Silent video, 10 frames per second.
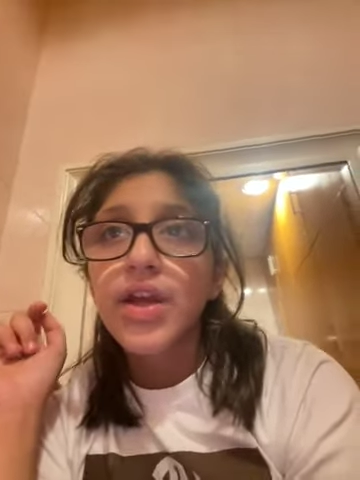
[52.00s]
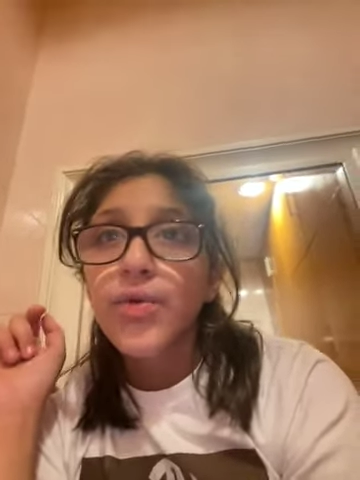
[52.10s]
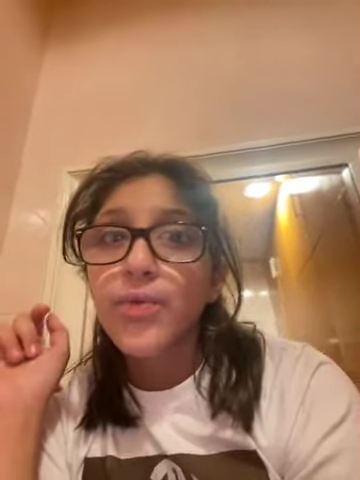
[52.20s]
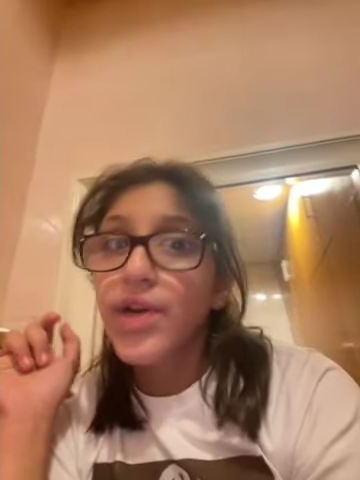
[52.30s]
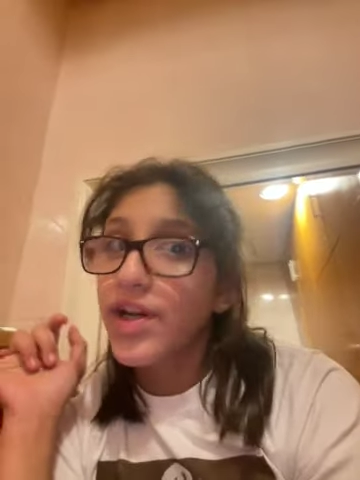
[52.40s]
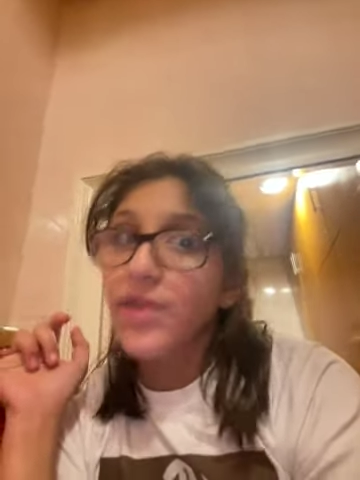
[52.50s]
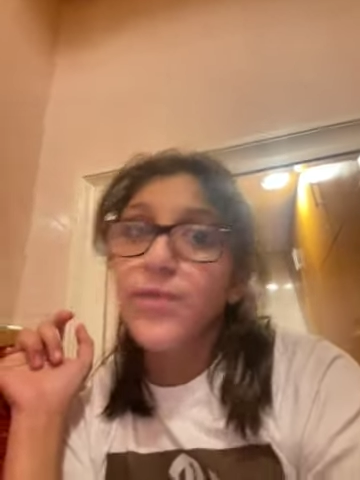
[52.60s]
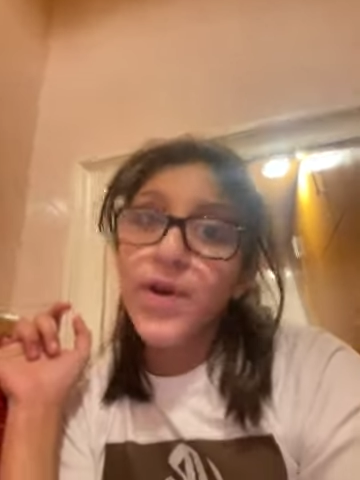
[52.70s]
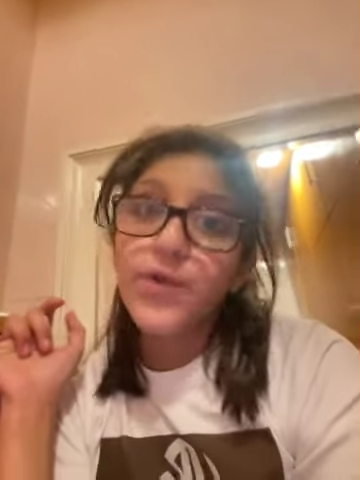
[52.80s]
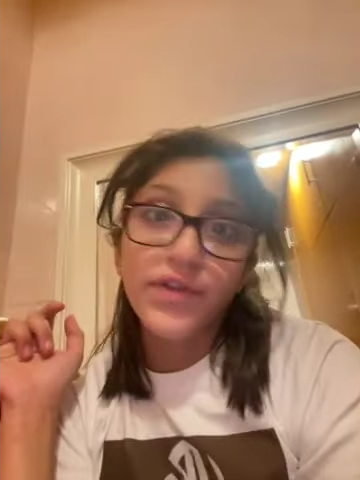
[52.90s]
Reading
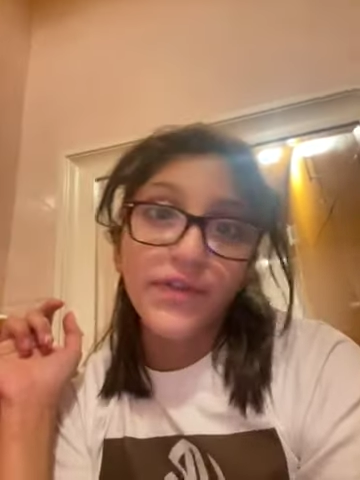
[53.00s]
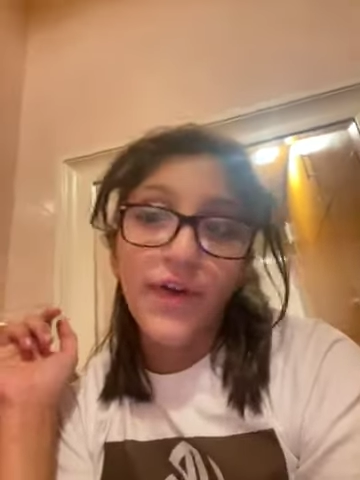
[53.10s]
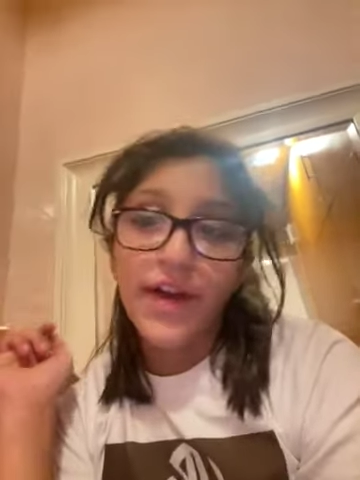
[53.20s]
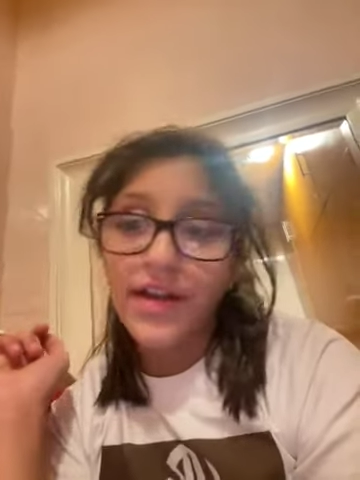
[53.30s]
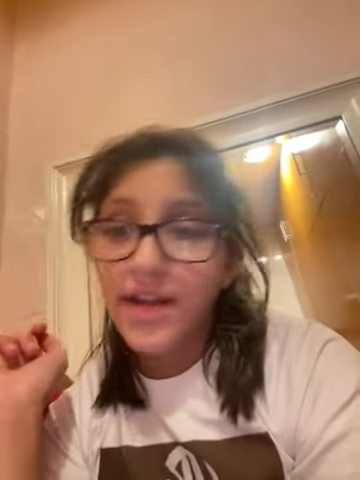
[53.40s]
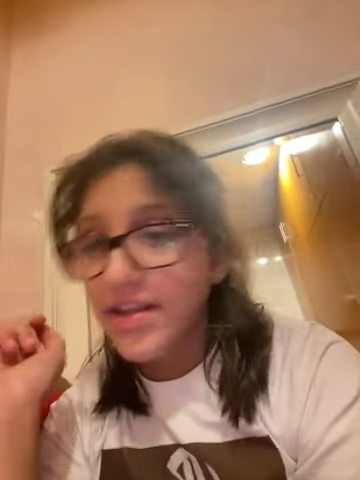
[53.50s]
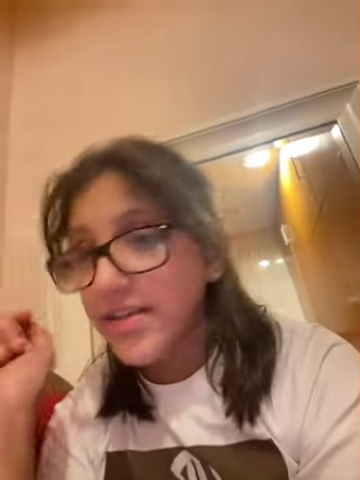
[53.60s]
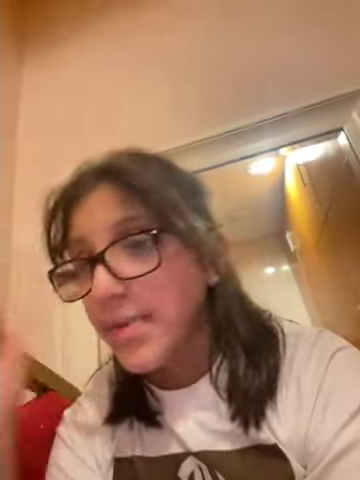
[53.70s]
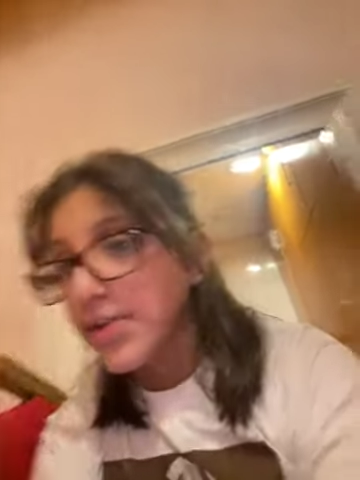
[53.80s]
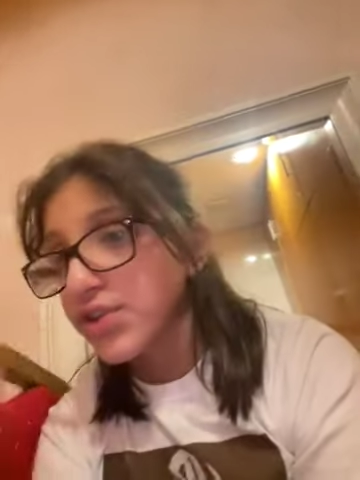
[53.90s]
week was fun,
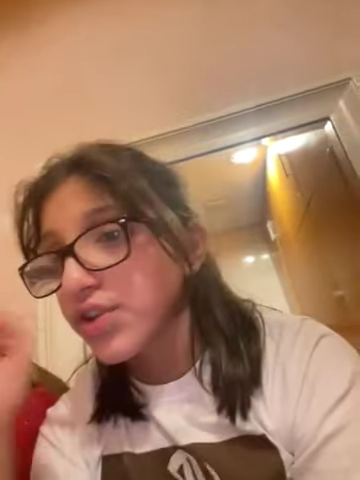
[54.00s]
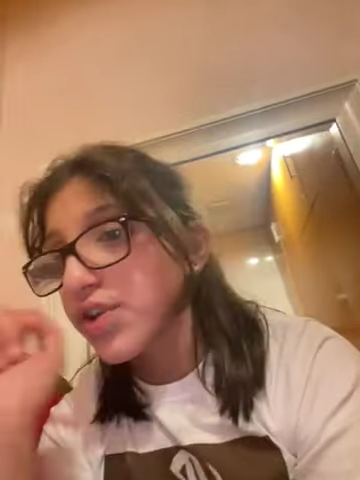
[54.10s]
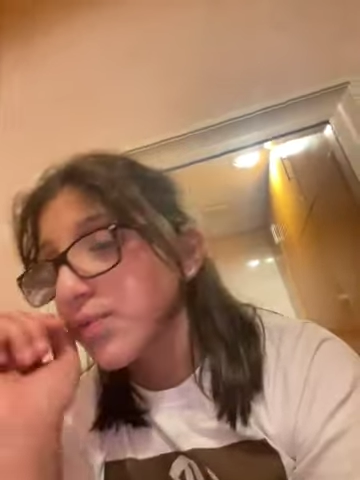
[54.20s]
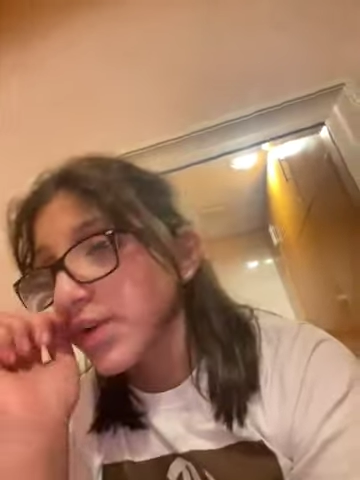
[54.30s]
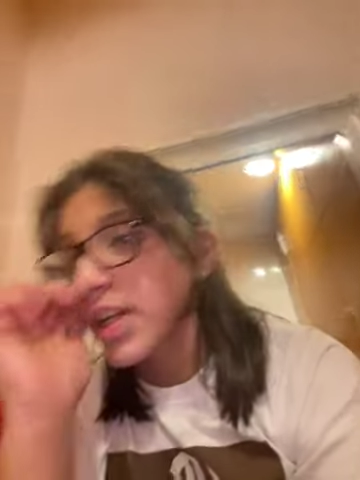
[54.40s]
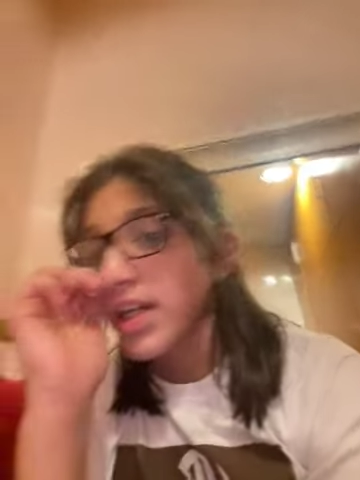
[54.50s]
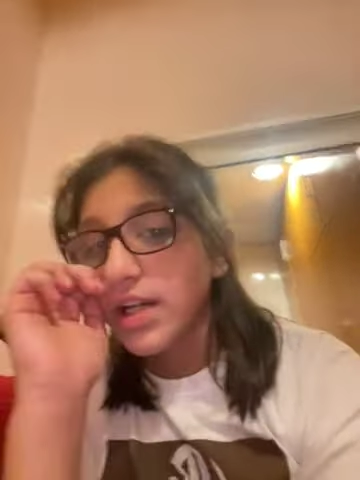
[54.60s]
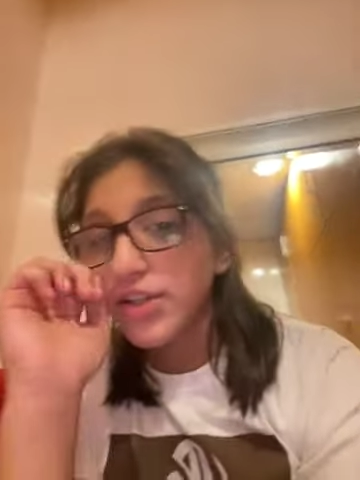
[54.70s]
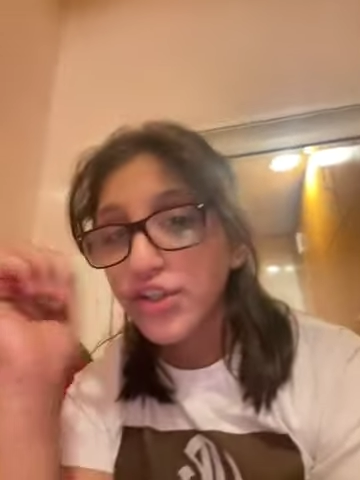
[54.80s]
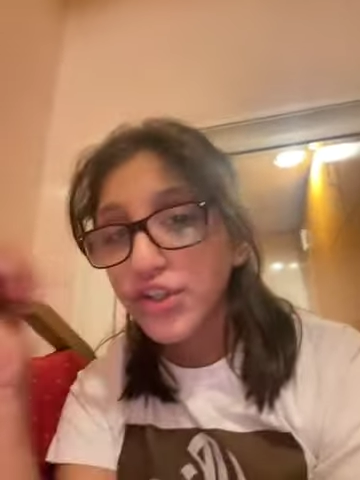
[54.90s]
especially reading
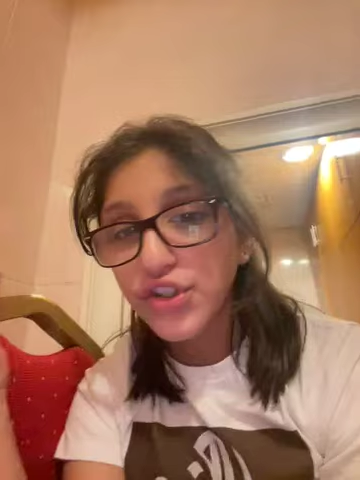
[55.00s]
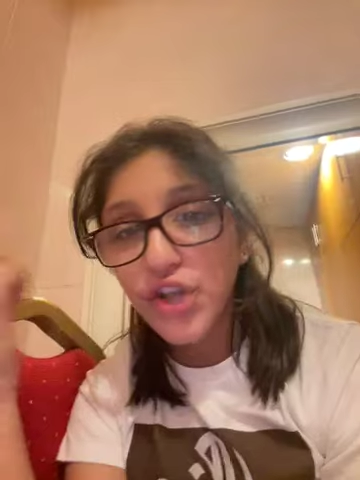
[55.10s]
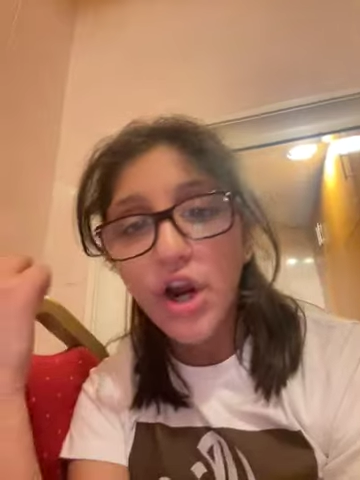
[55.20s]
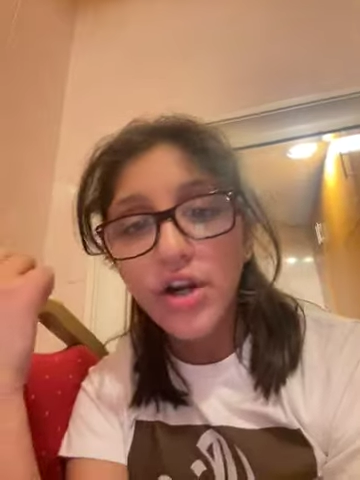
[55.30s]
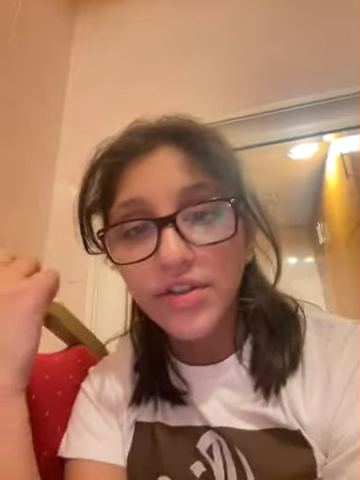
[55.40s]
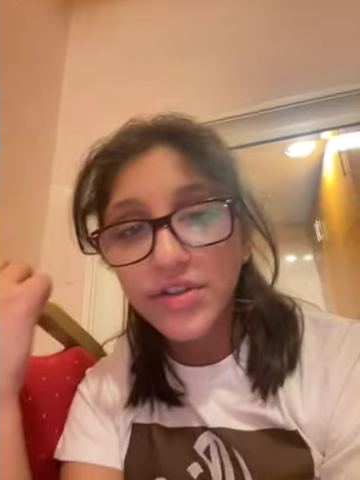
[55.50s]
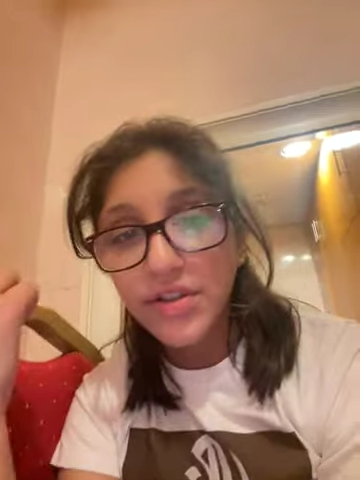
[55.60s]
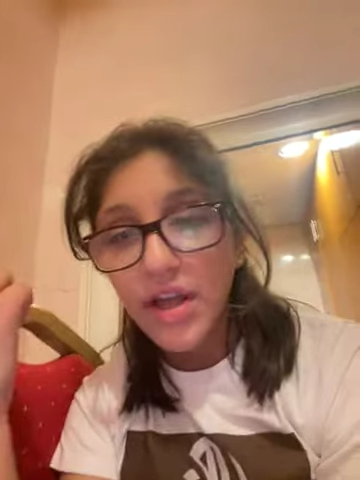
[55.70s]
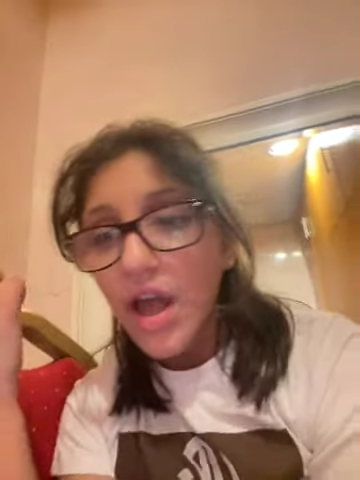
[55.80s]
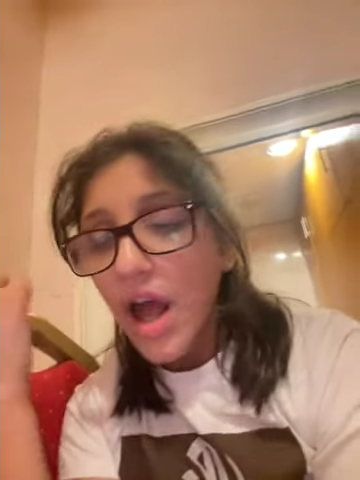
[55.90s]
under the stars.
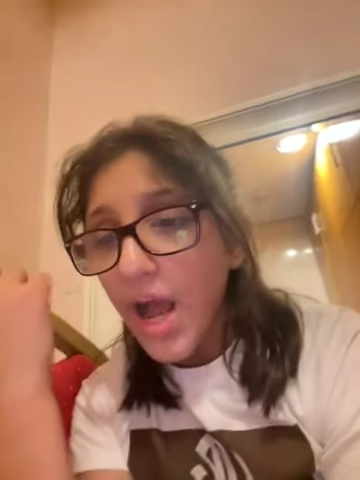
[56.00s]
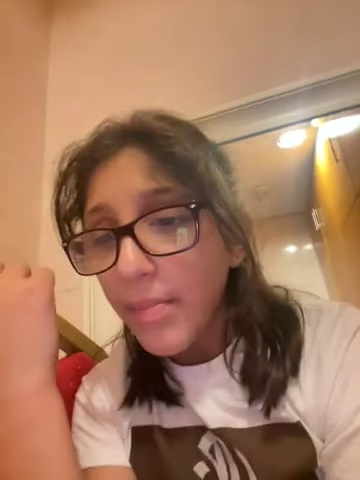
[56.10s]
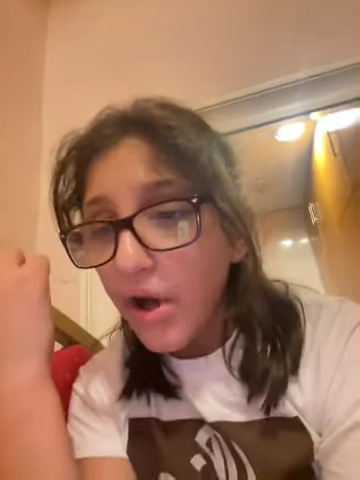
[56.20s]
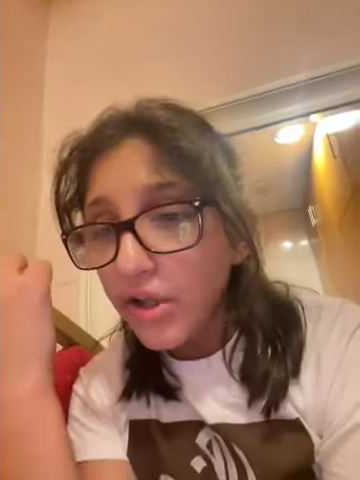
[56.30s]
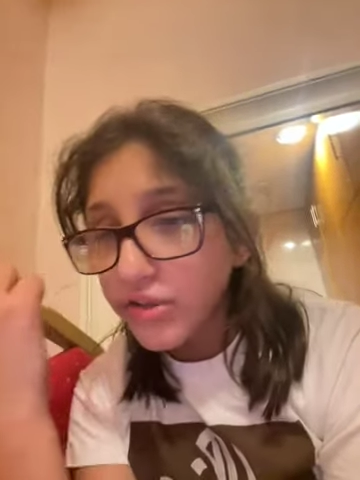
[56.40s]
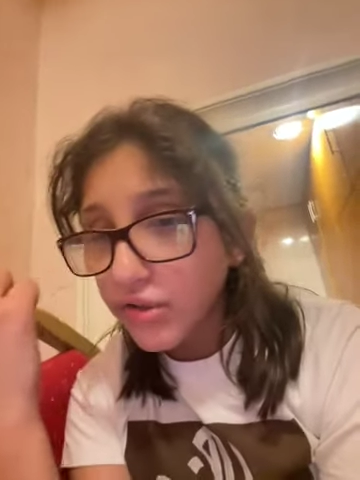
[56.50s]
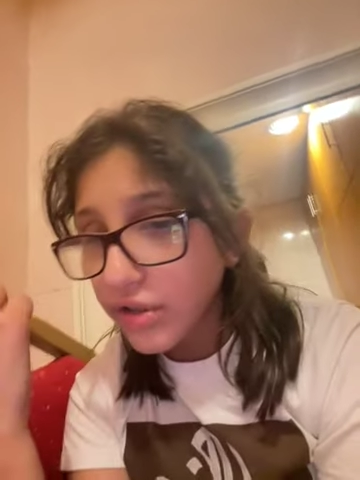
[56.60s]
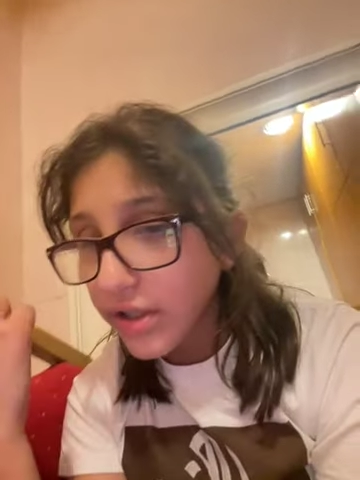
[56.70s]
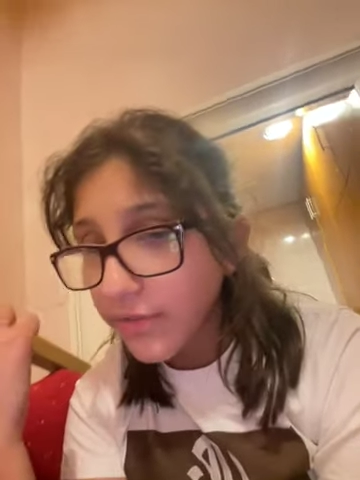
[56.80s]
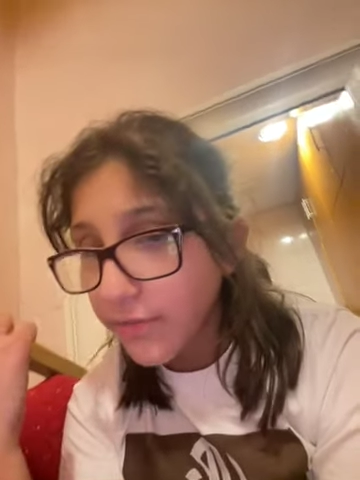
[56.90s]
I'm also
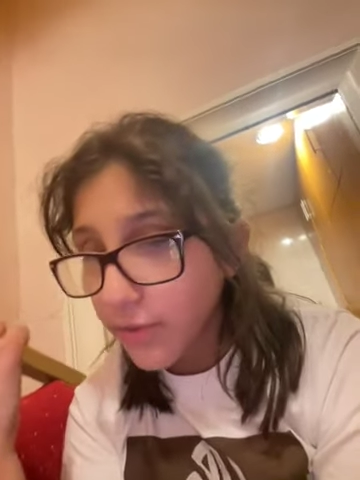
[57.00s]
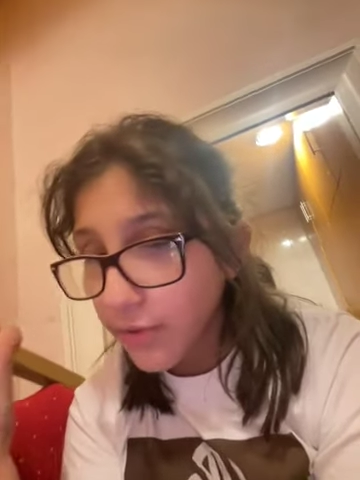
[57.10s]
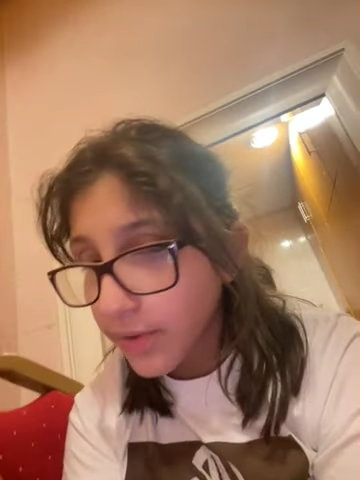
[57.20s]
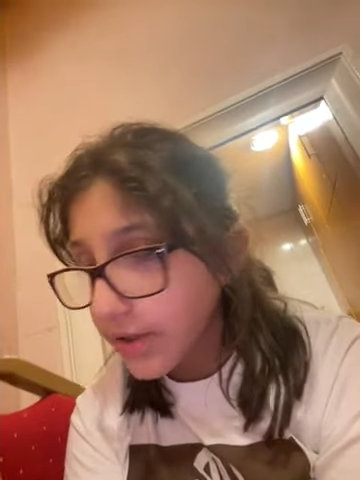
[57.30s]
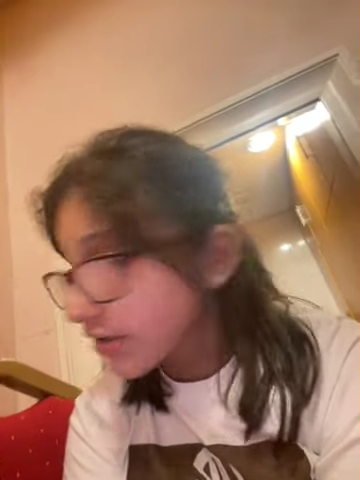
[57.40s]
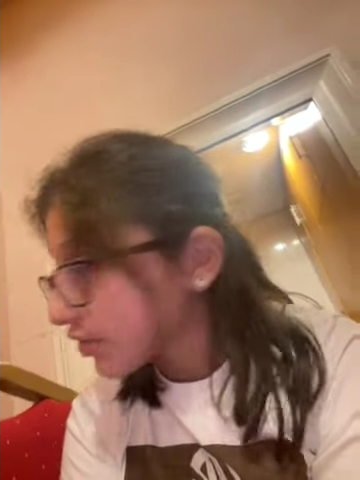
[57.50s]
looking forward